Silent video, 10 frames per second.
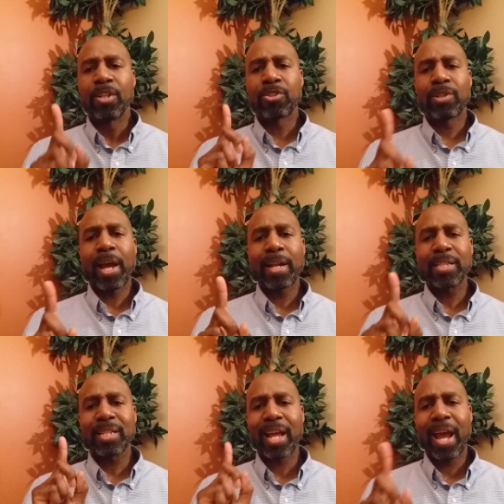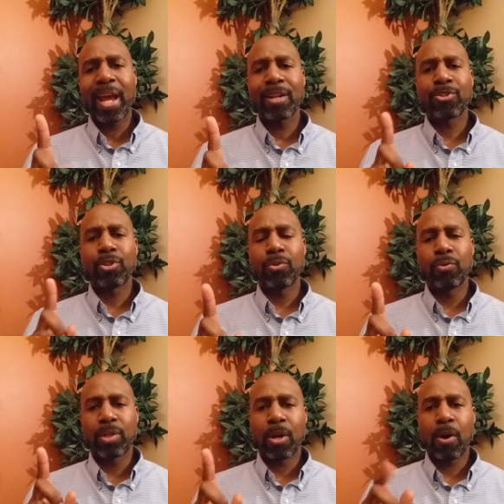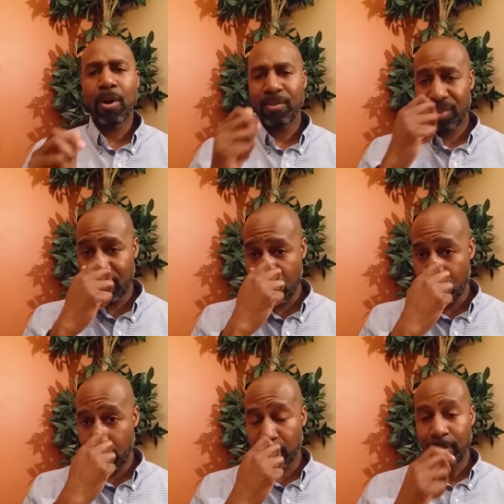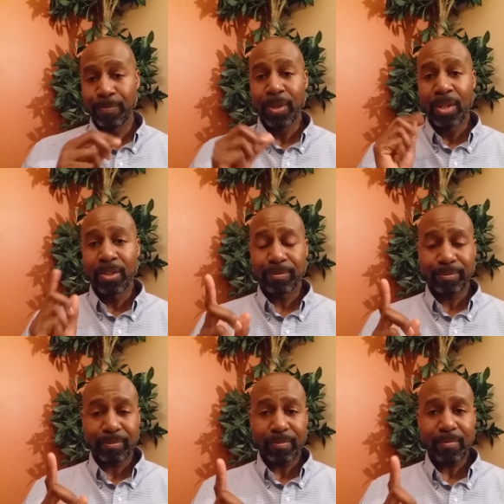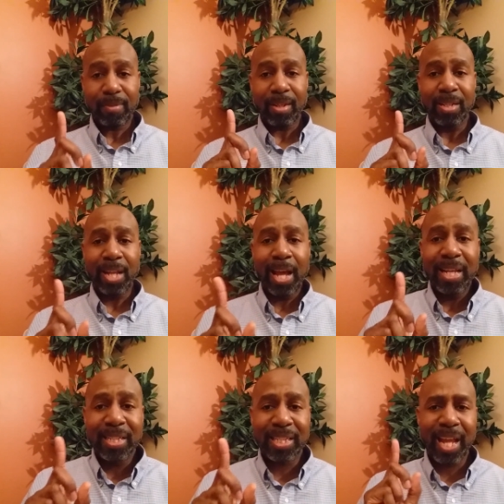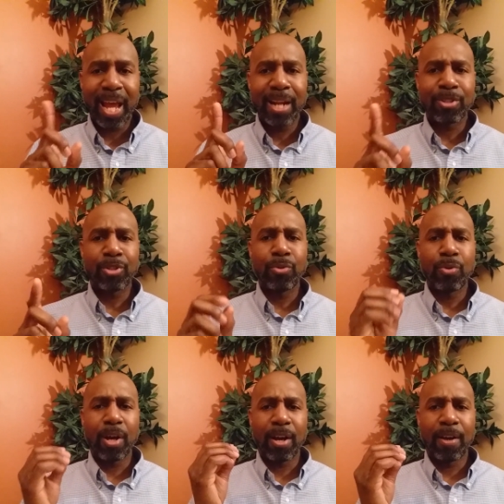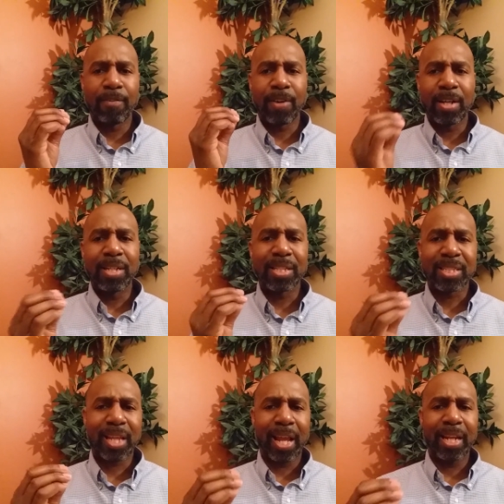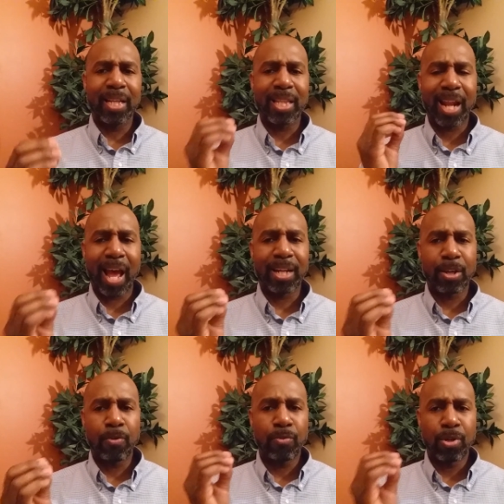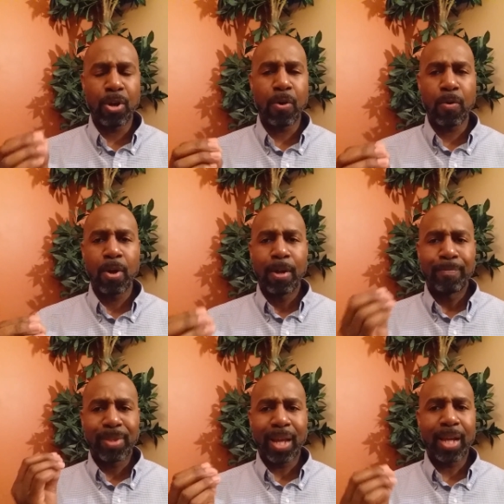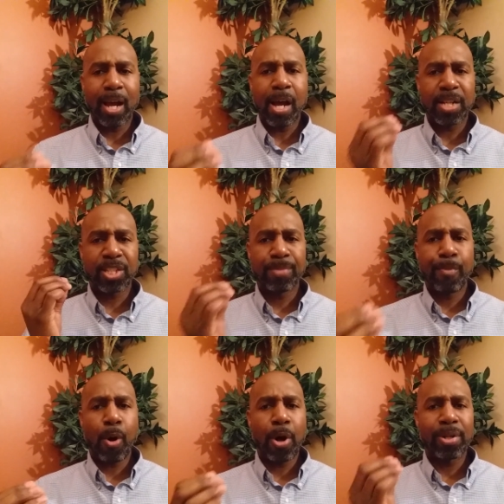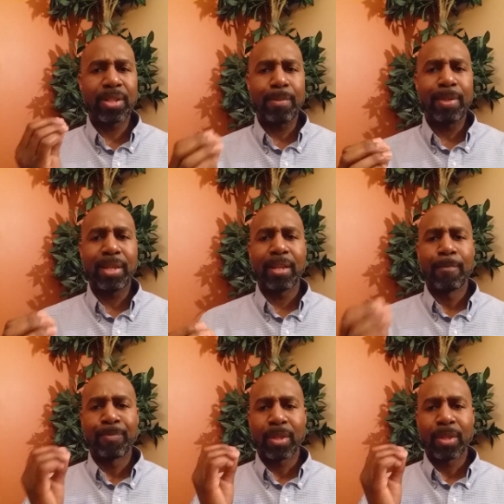So that is an attitude, y'all, of stillness. That is an attitude of understanding that I don't know, that God is smarter than me.